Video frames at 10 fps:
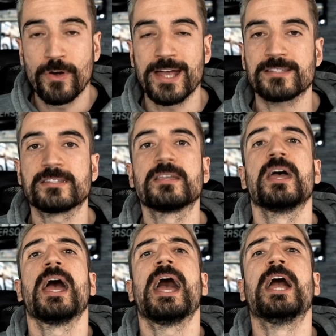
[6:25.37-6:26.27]
rest
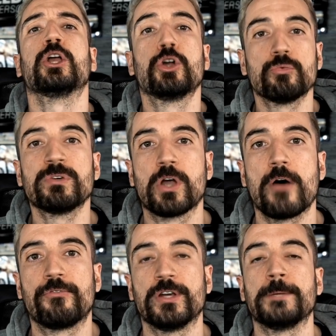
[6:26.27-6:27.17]
and good
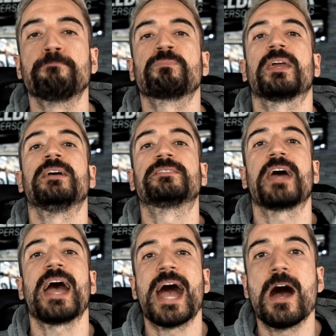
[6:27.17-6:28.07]
recovery is
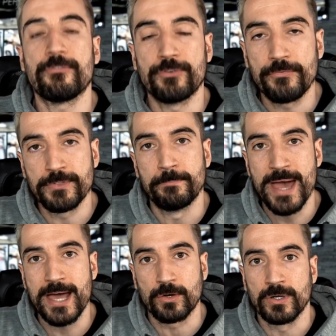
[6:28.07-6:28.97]
half of the
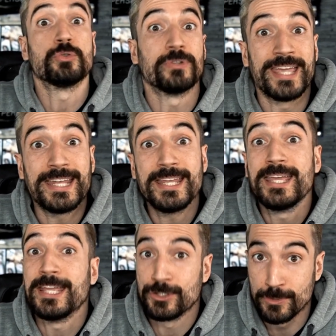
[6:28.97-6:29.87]
battle to get
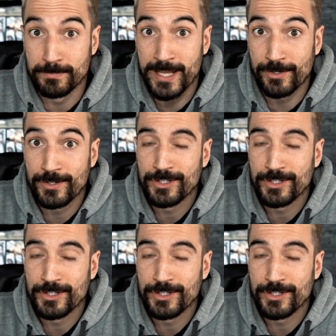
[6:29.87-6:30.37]
into better